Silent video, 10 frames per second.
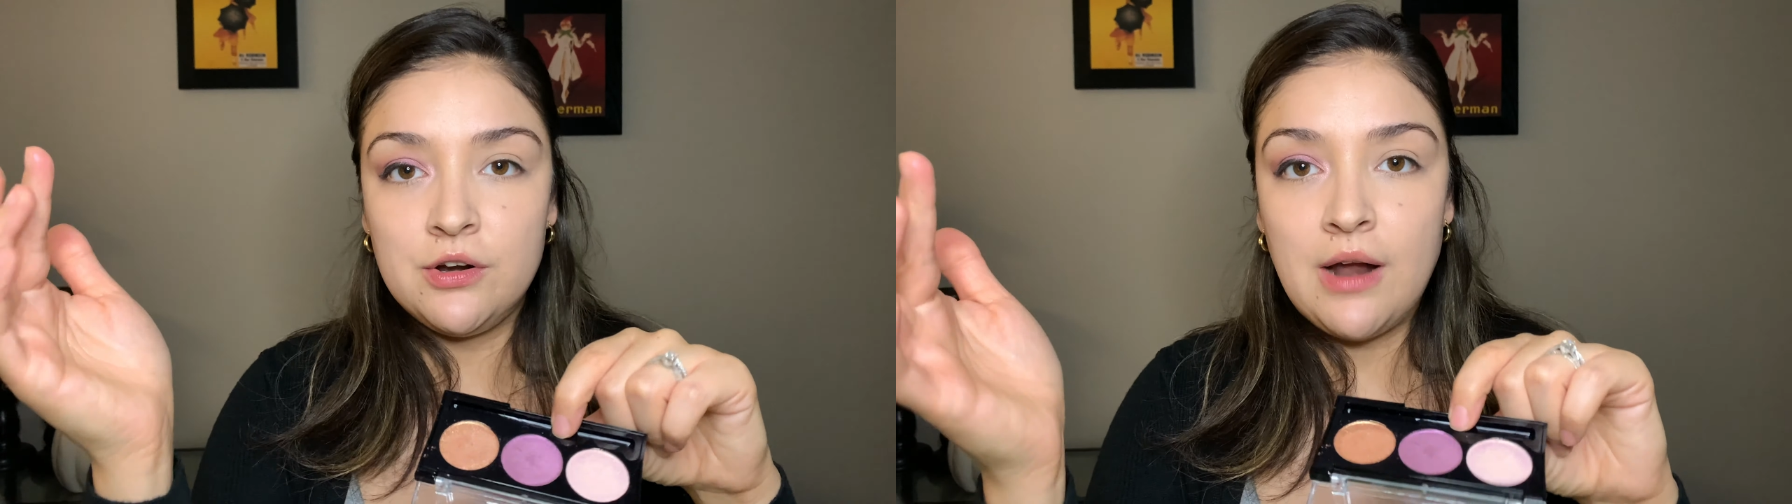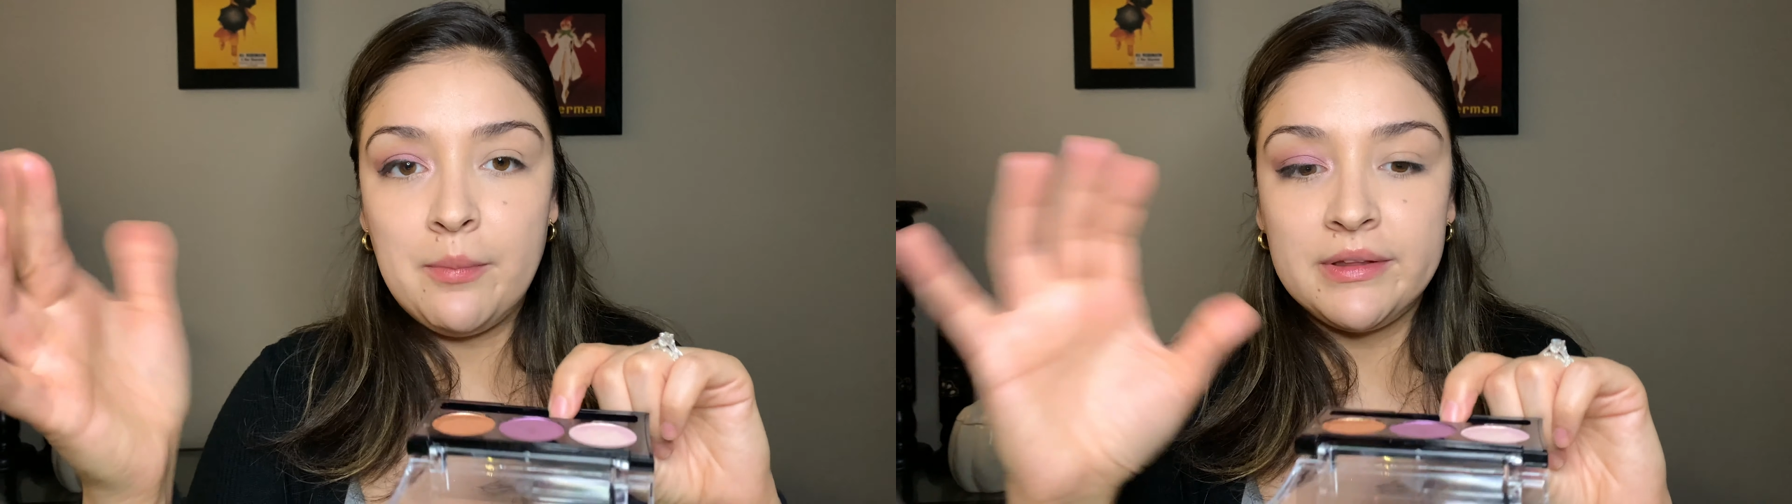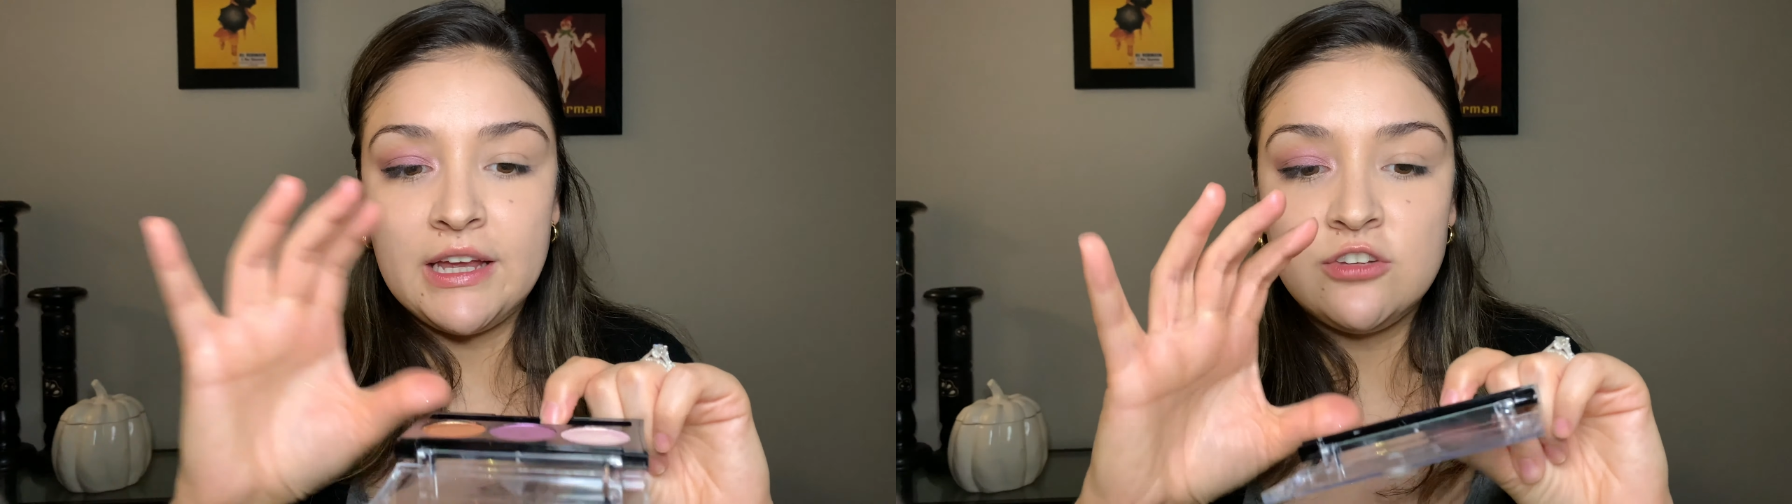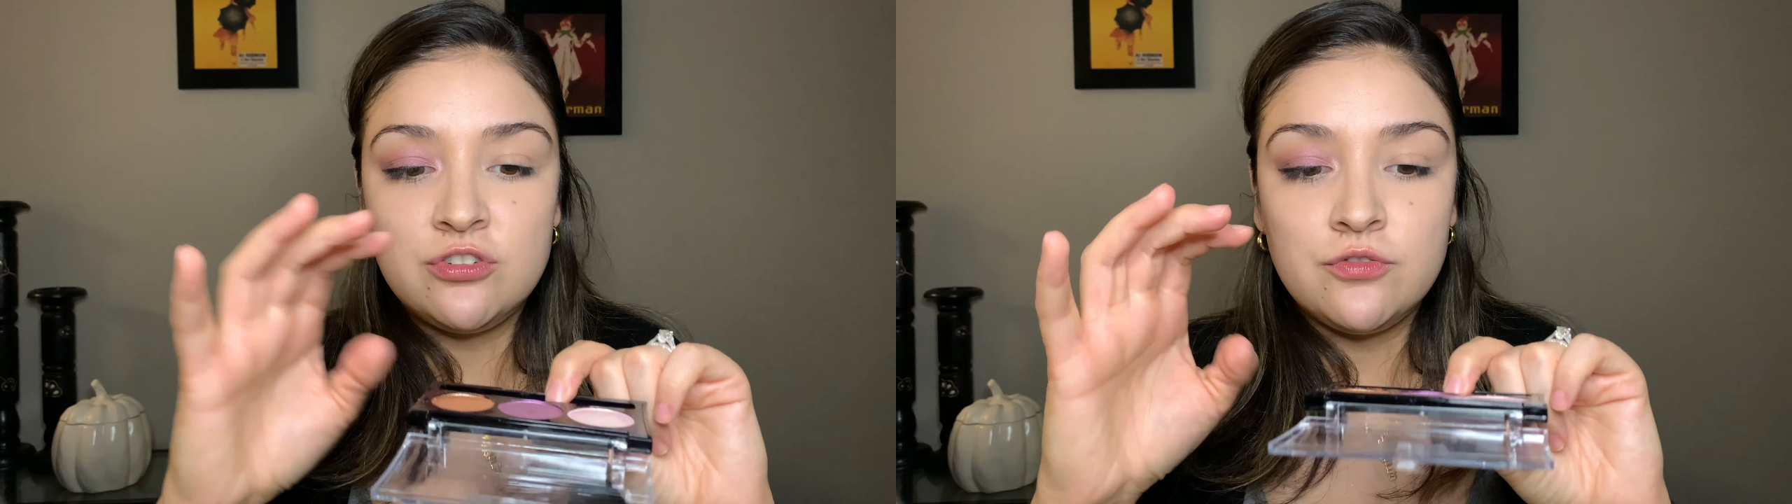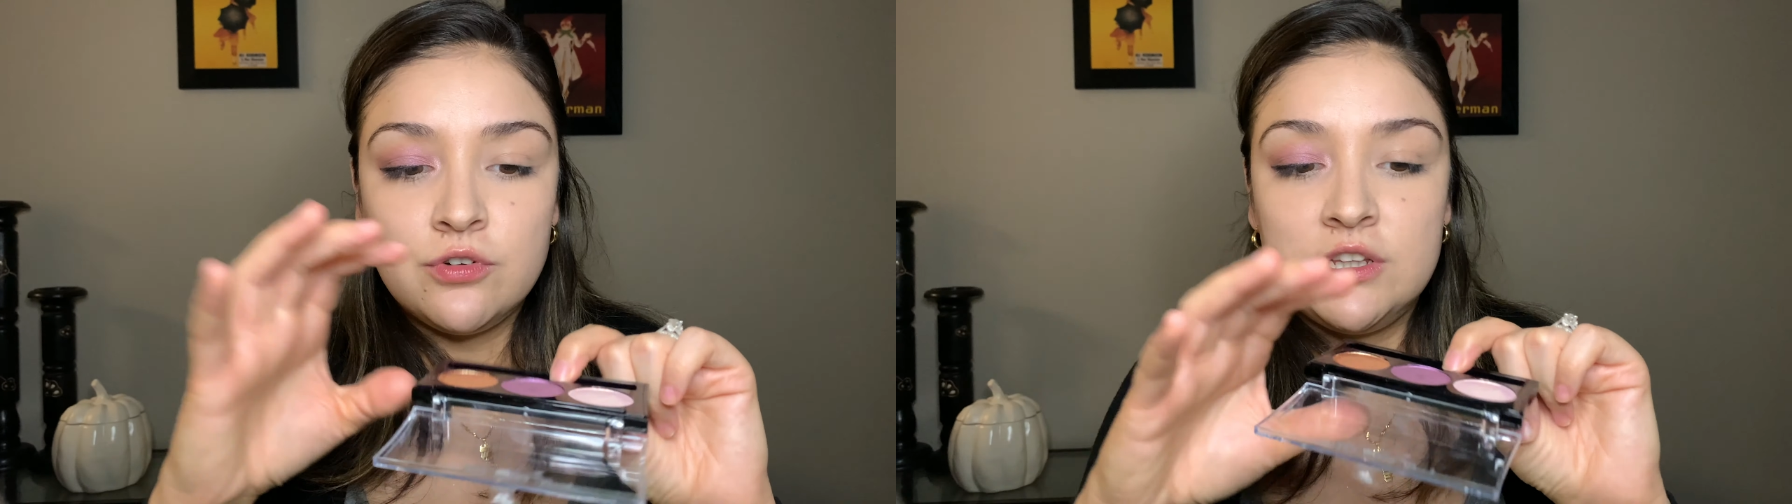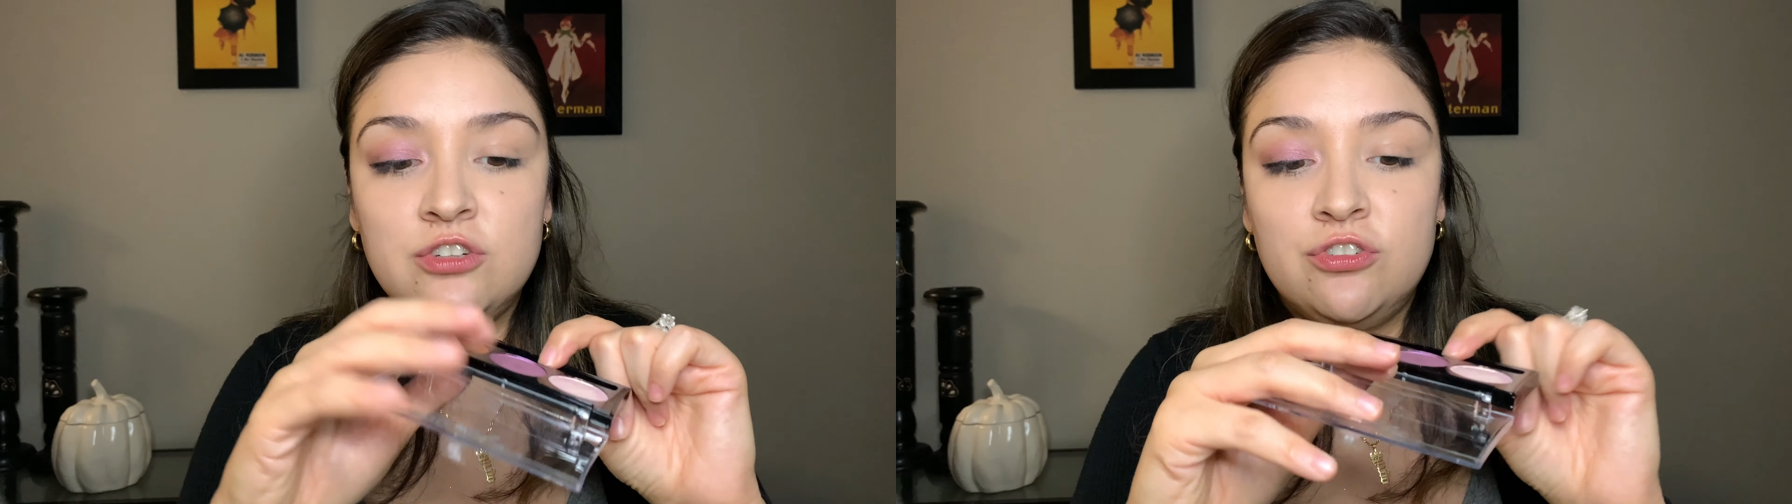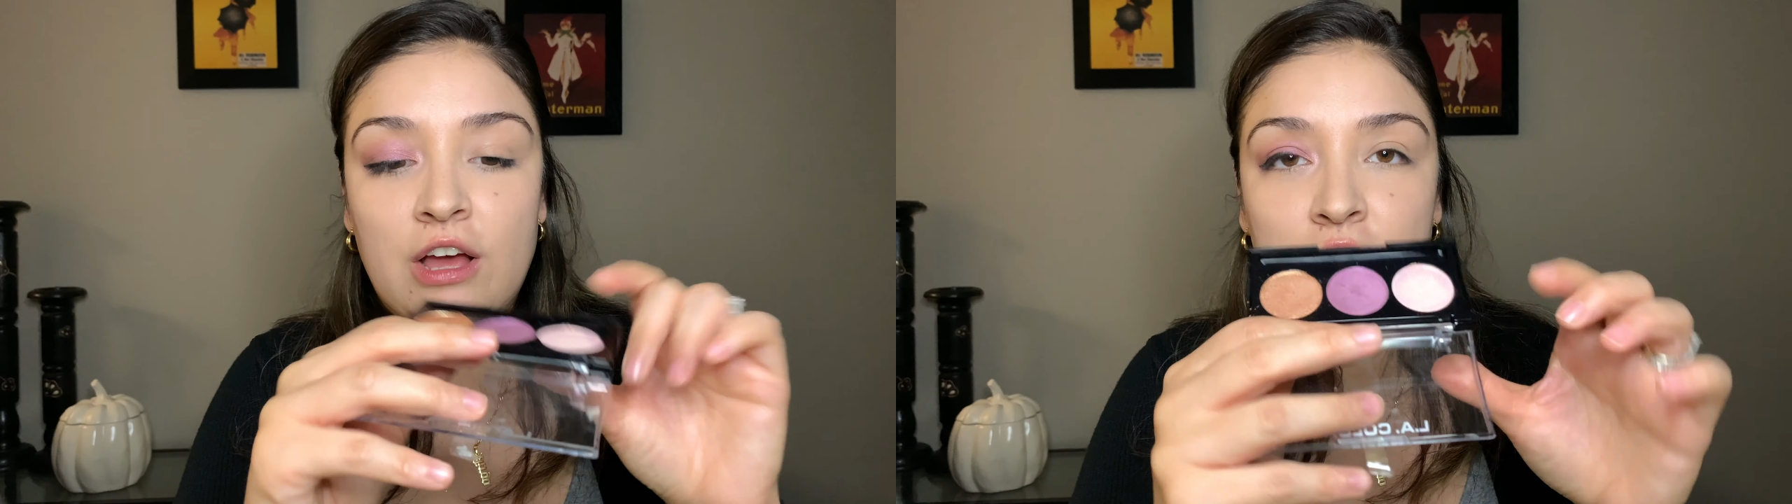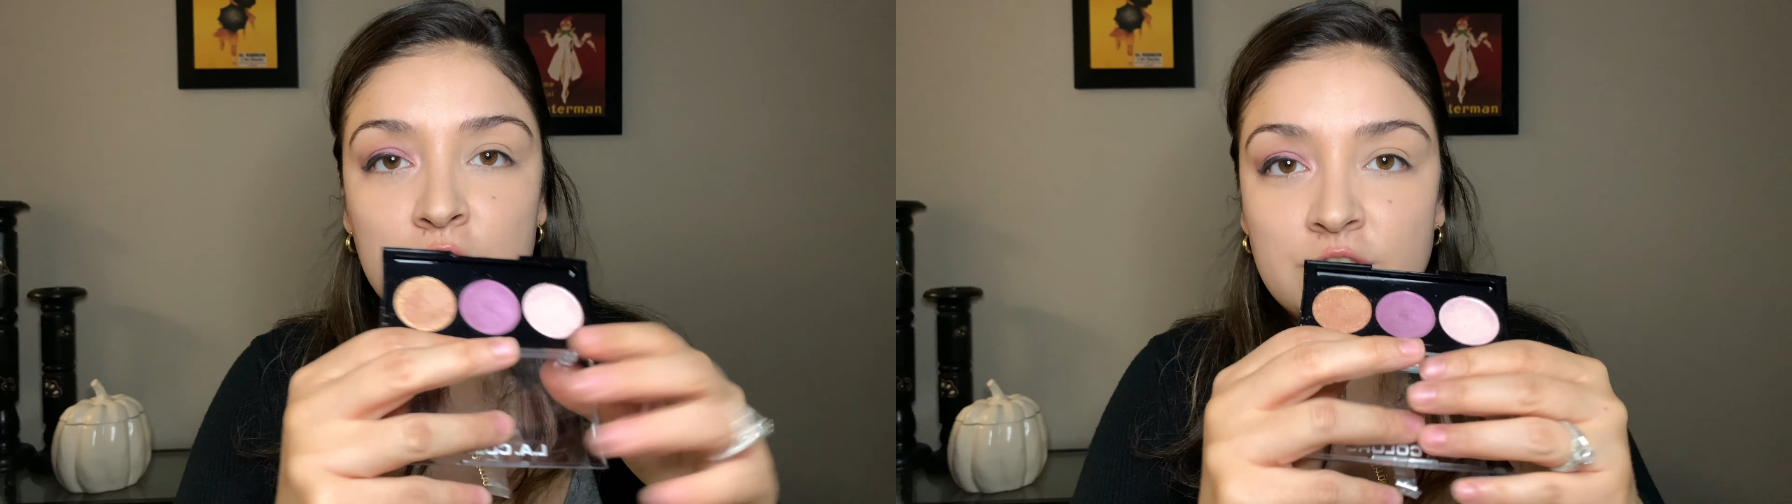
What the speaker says: application for these shadows,